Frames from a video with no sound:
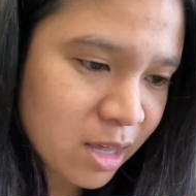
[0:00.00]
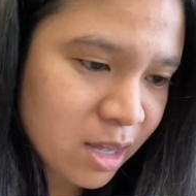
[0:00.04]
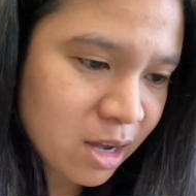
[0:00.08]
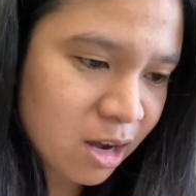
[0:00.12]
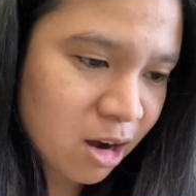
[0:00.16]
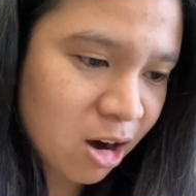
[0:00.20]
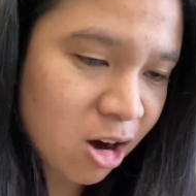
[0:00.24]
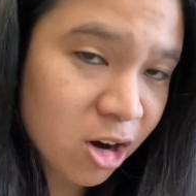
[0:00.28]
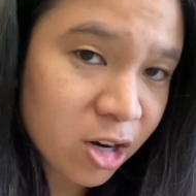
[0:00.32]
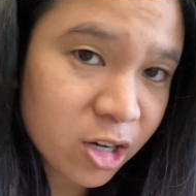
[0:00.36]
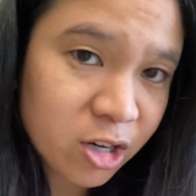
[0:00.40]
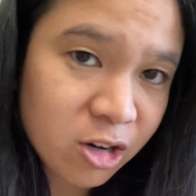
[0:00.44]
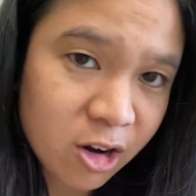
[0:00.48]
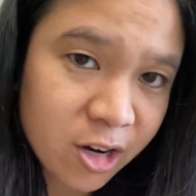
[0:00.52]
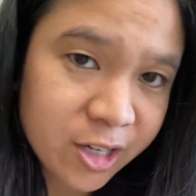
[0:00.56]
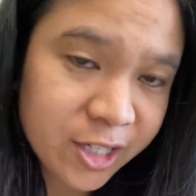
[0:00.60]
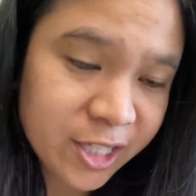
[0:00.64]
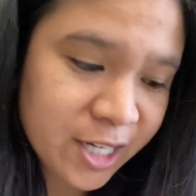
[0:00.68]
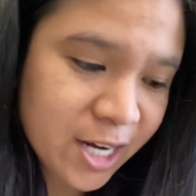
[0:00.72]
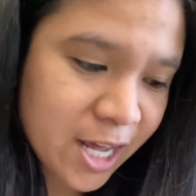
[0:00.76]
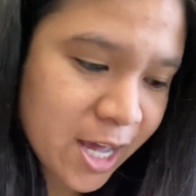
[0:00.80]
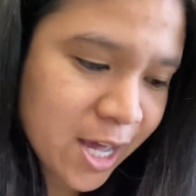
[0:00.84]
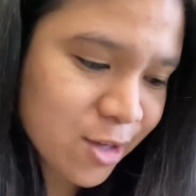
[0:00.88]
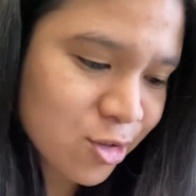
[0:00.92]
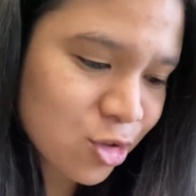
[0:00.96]
Our
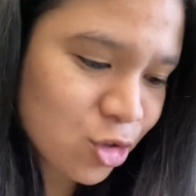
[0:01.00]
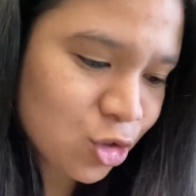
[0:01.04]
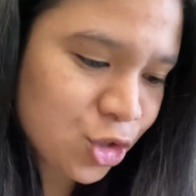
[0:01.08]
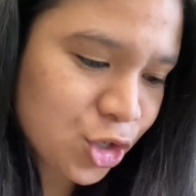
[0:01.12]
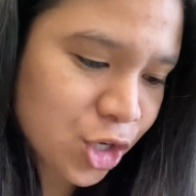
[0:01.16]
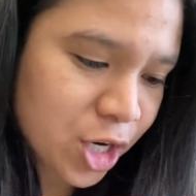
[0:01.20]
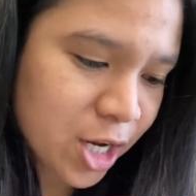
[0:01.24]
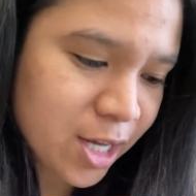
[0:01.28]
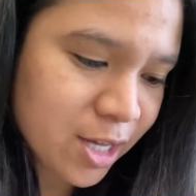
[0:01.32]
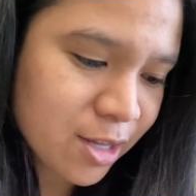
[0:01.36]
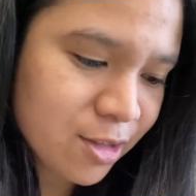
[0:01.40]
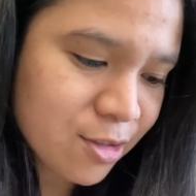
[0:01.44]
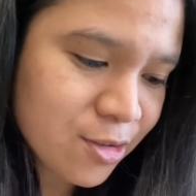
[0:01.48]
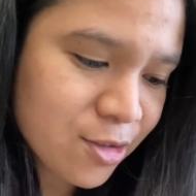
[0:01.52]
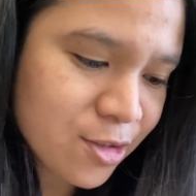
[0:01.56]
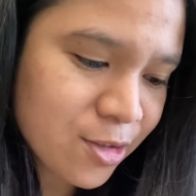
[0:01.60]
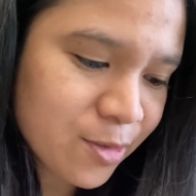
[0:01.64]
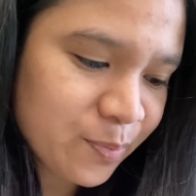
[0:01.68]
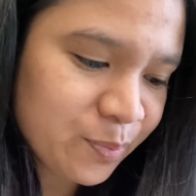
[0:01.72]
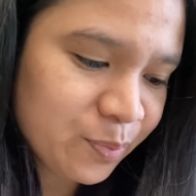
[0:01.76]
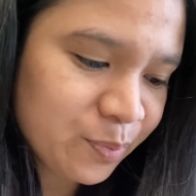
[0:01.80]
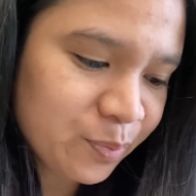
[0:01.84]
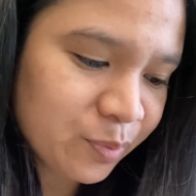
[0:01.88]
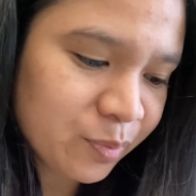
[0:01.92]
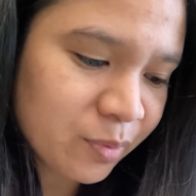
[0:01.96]
Guardian SJs
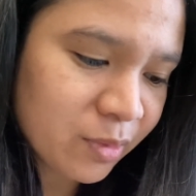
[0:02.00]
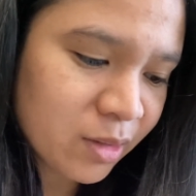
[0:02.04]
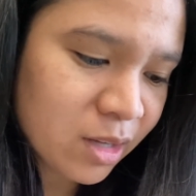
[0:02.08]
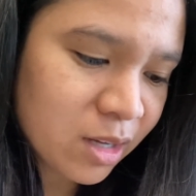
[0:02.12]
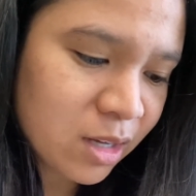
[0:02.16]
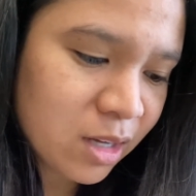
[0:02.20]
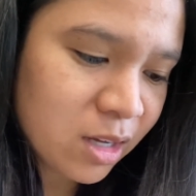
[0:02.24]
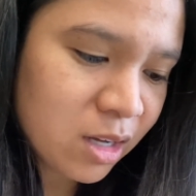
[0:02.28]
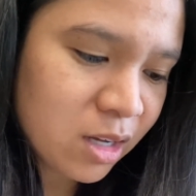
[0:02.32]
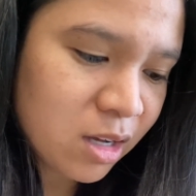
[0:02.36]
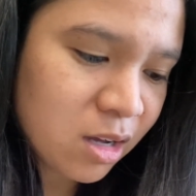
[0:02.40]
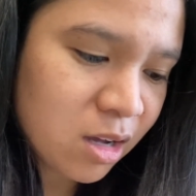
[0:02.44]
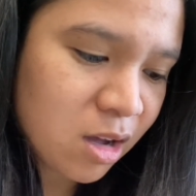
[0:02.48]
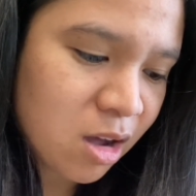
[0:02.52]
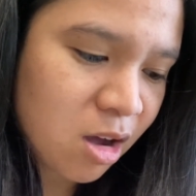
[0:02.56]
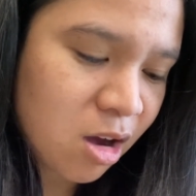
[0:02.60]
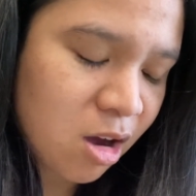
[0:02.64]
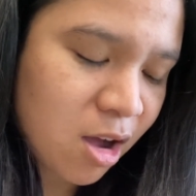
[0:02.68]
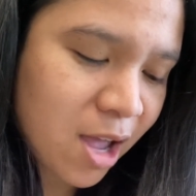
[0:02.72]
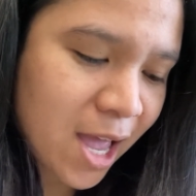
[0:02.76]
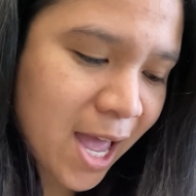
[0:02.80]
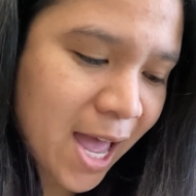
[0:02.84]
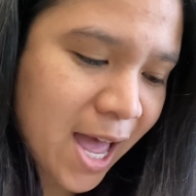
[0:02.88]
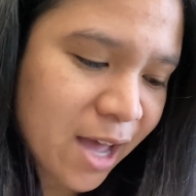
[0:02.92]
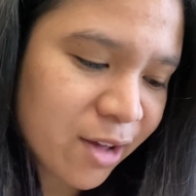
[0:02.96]

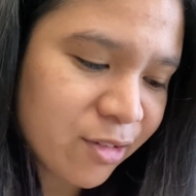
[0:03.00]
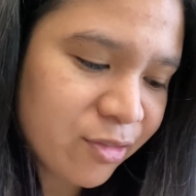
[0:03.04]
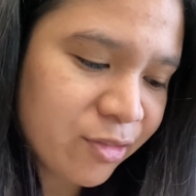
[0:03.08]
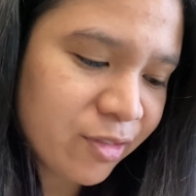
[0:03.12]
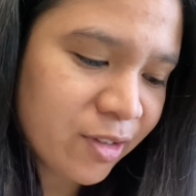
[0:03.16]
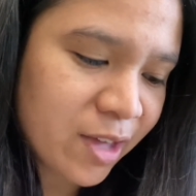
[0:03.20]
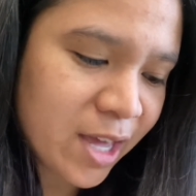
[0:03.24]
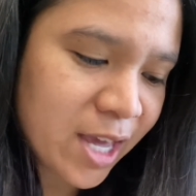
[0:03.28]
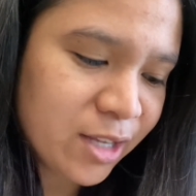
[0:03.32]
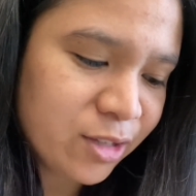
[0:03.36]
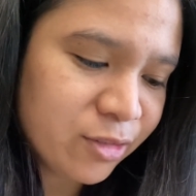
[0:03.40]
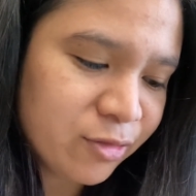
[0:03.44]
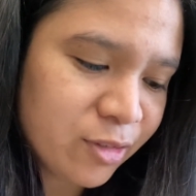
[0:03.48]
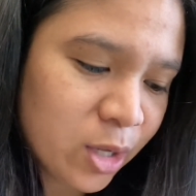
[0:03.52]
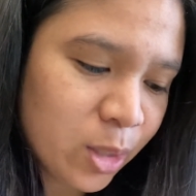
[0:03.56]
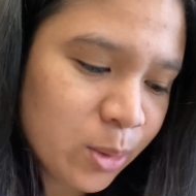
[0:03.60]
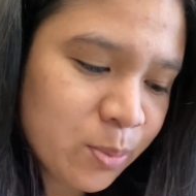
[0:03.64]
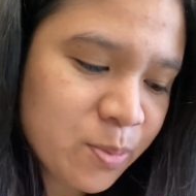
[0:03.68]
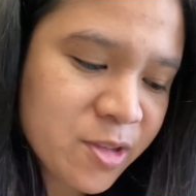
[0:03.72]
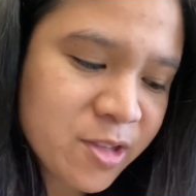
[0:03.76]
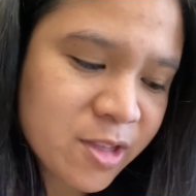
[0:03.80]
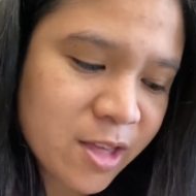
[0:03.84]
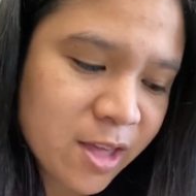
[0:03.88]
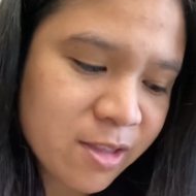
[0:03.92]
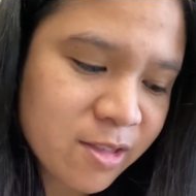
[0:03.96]
have a
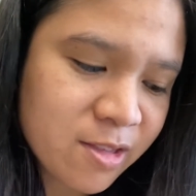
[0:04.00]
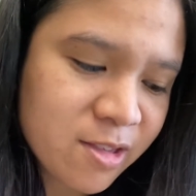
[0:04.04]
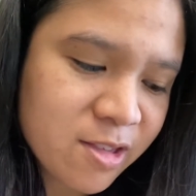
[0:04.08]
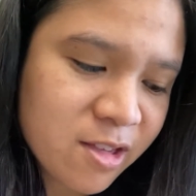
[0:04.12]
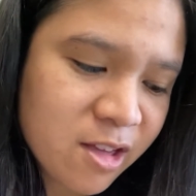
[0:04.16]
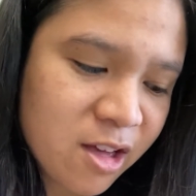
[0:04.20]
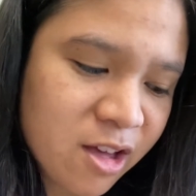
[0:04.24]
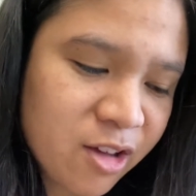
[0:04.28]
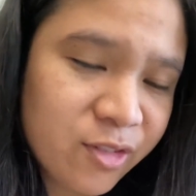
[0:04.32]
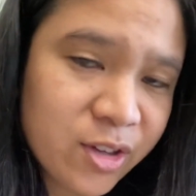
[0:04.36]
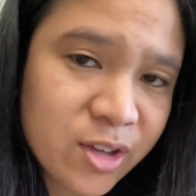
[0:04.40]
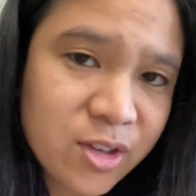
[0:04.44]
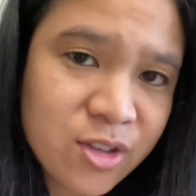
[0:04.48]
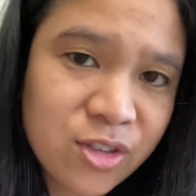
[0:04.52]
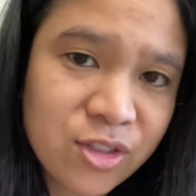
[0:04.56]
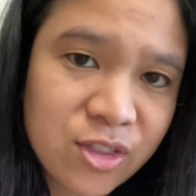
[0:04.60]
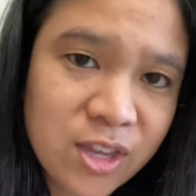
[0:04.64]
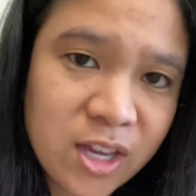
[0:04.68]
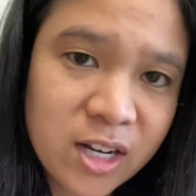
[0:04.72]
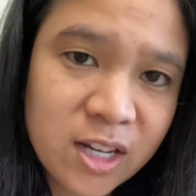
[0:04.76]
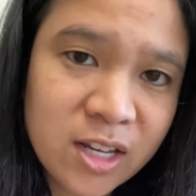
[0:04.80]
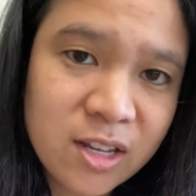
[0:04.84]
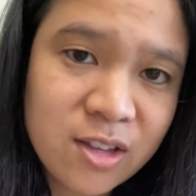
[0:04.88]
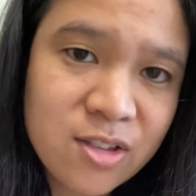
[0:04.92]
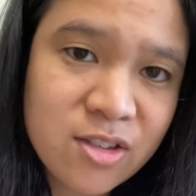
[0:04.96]
developed sense of
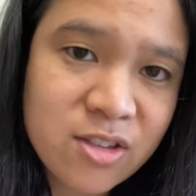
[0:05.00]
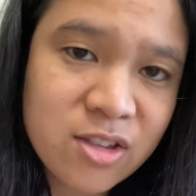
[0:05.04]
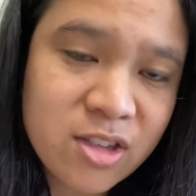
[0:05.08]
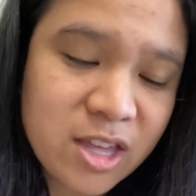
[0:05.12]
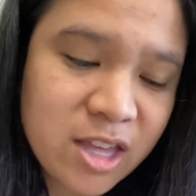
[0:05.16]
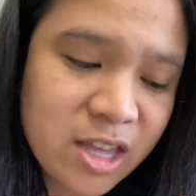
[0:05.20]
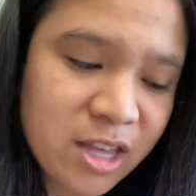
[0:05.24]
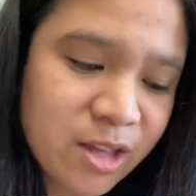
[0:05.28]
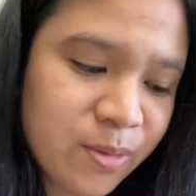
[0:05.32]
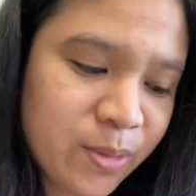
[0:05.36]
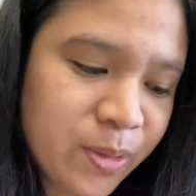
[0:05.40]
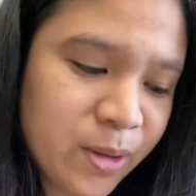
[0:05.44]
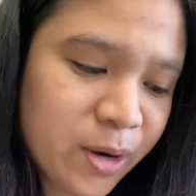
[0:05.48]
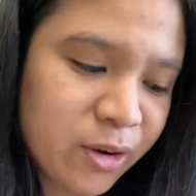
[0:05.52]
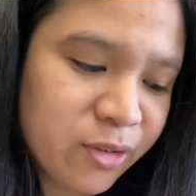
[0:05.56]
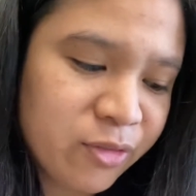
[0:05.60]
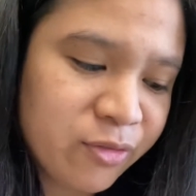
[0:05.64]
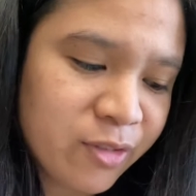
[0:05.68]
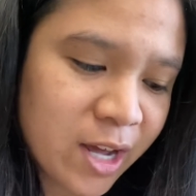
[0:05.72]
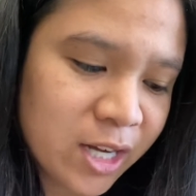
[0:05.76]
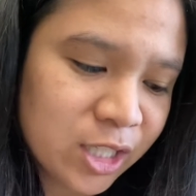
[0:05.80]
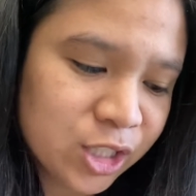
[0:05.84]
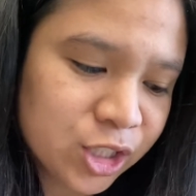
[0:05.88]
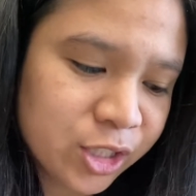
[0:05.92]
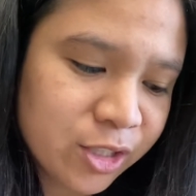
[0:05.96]
aesthetics in their
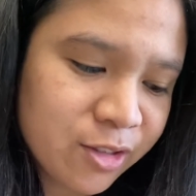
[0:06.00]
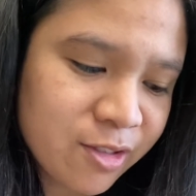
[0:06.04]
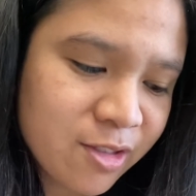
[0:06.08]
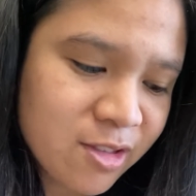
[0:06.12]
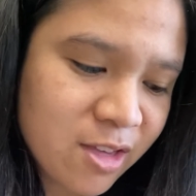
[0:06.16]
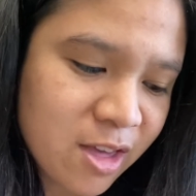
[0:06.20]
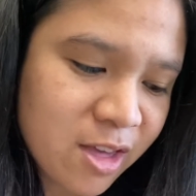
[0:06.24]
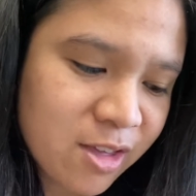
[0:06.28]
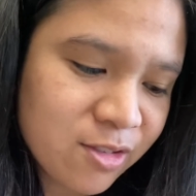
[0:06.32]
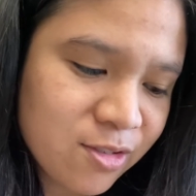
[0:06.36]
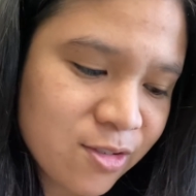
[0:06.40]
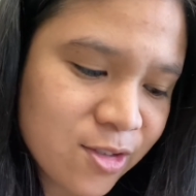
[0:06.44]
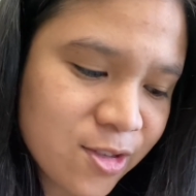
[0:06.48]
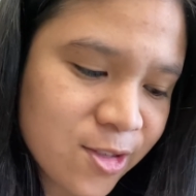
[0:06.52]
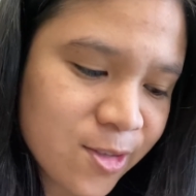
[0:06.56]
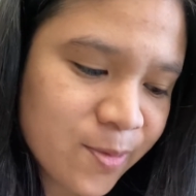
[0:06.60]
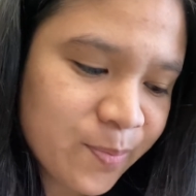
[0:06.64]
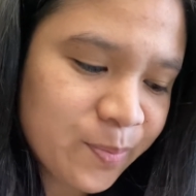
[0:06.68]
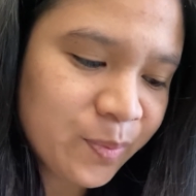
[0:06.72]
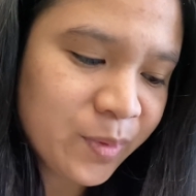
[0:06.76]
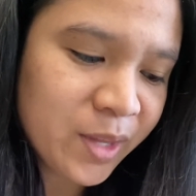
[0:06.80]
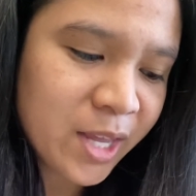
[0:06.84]
fashion sense,